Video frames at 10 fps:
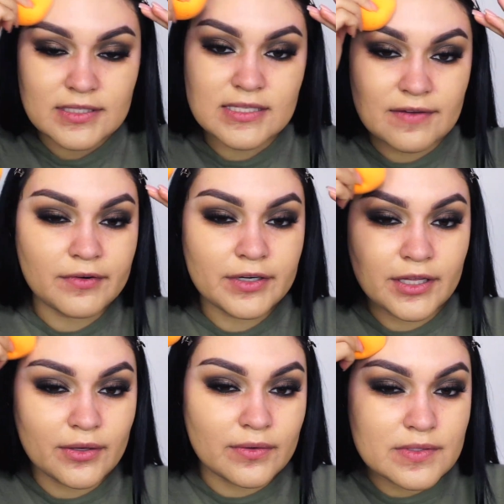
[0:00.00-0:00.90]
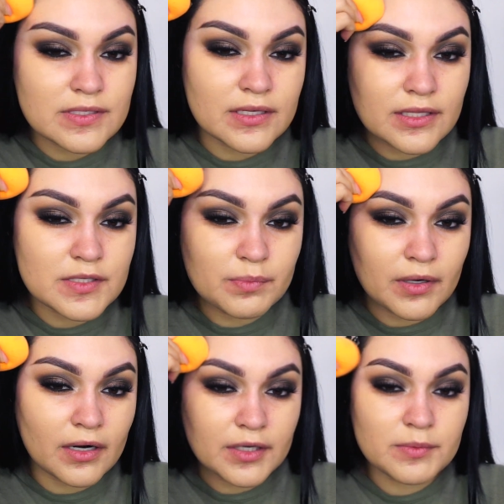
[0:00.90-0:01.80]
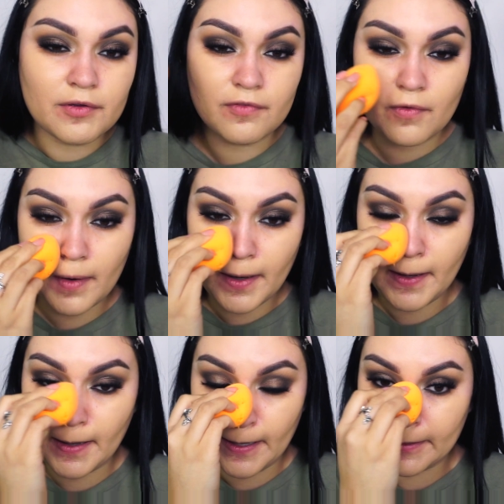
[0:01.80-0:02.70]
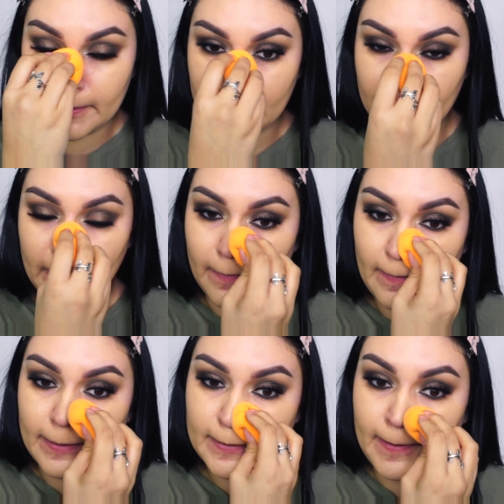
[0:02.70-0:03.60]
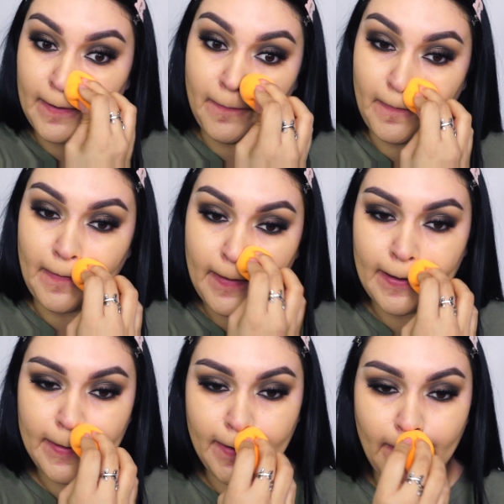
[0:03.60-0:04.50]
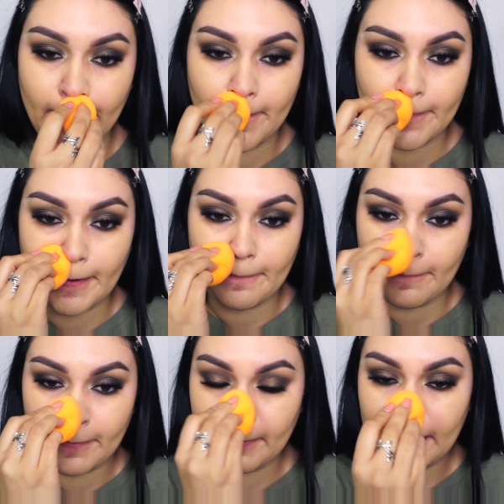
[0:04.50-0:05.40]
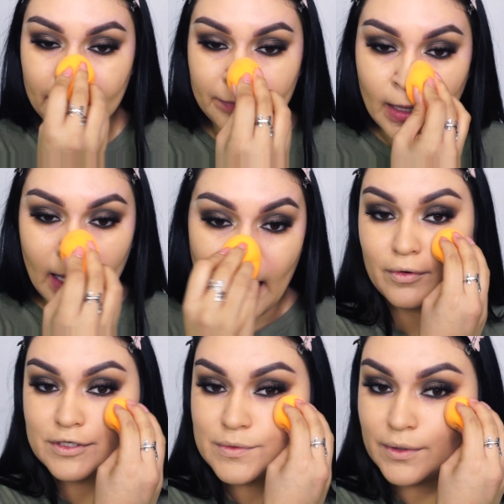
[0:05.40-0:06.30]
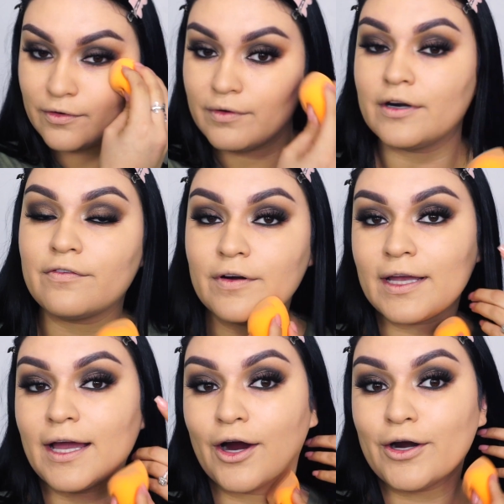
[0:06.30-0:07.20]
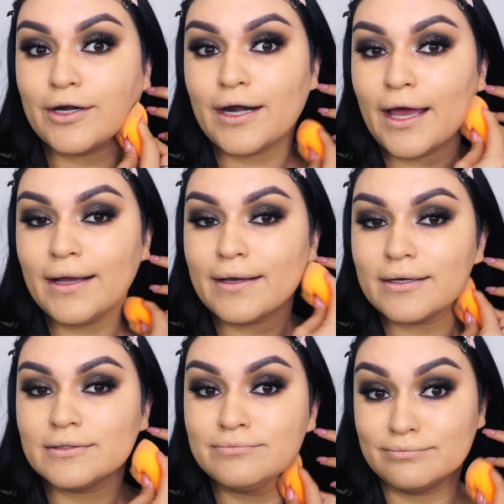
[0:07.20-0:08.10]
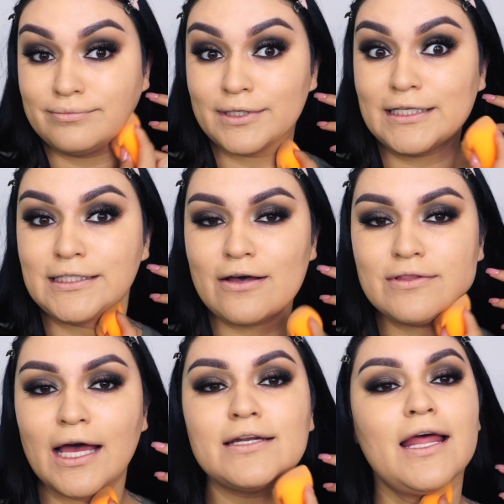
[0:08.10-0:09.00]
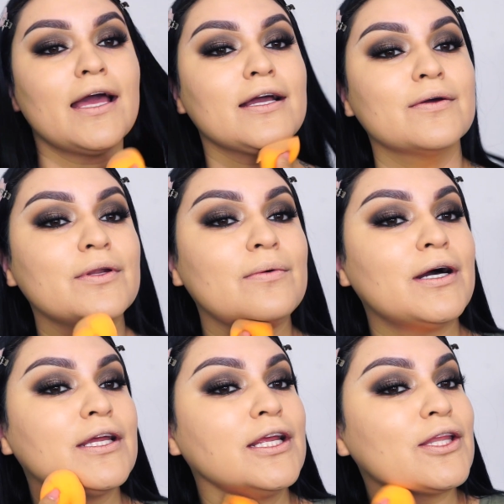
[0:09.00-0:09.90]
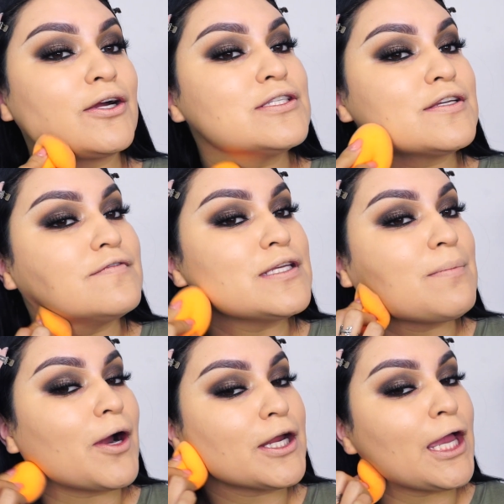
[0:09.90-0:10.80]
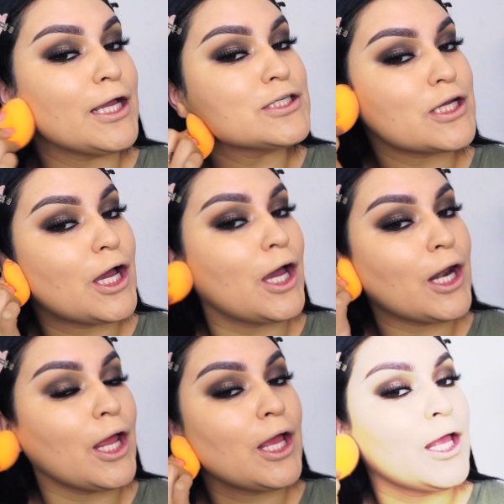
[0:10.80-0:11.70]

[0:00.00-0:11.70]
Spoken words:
Since I've already used this product before, I just know that it's gonna work and it's gonna hold up for me. Of course, we don't want to forget our neck. Blend down that neck. We don't want any lines of demarcation.